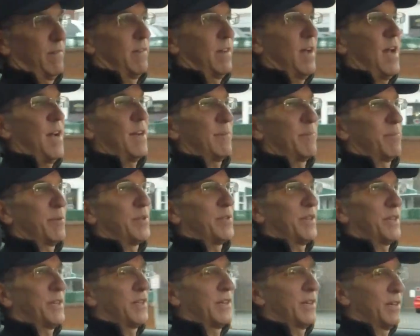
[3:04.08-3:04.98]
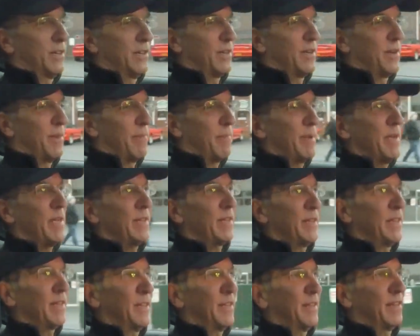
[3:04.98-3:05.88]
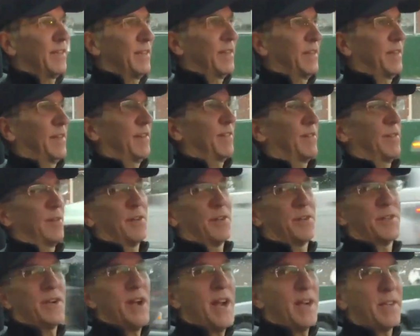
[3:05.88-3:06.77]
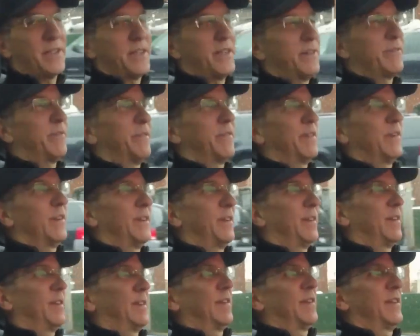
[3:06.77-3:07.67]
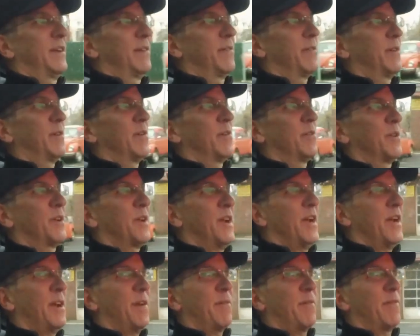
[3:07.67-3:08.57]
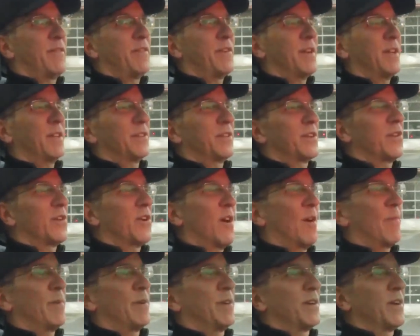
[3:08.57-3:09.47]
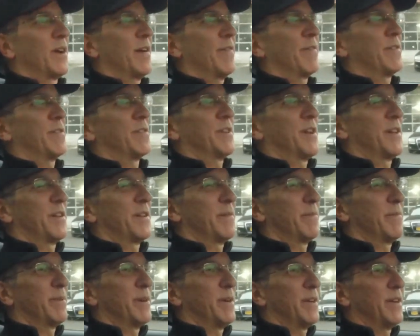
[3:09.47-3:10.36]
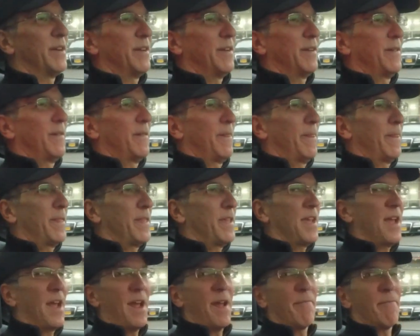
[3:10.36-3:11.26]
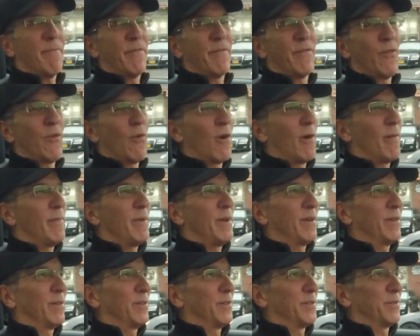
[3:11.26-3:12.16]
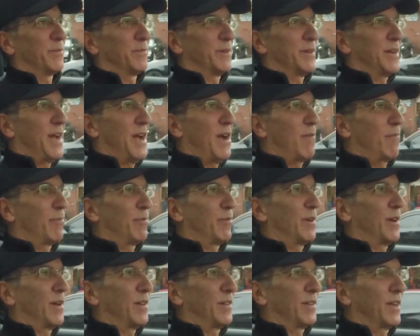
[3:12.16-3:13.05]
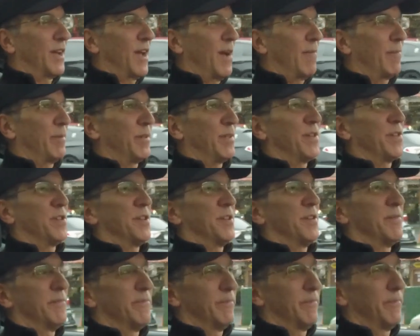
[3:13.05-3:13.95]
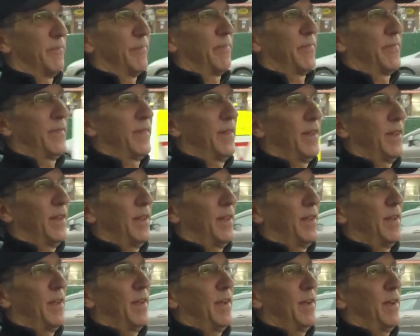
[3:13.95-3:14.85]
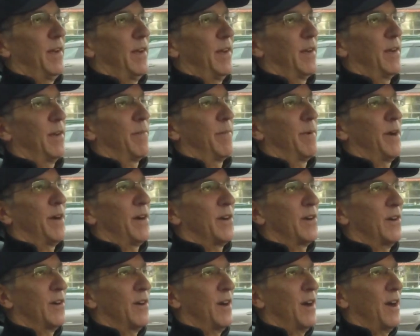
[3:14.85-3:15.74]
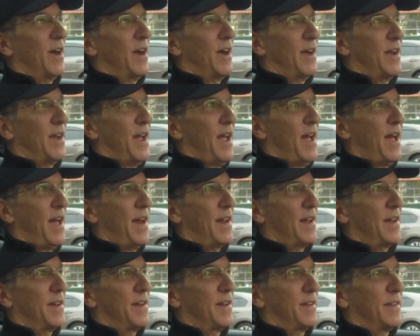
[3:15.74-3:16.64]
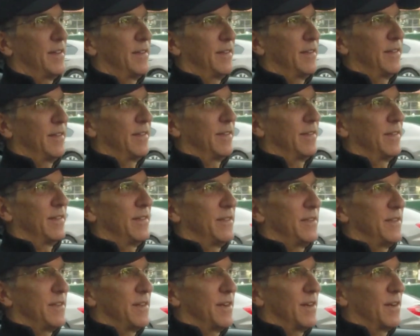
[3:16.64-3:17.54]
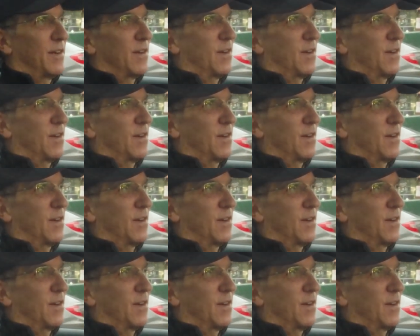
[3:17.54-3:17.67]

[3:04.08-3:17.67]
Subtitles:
not particularly appealing or attractive. They were okay if you got the carbon covers on them, but the M4 mirrors were now put on the competition. On my car, I added the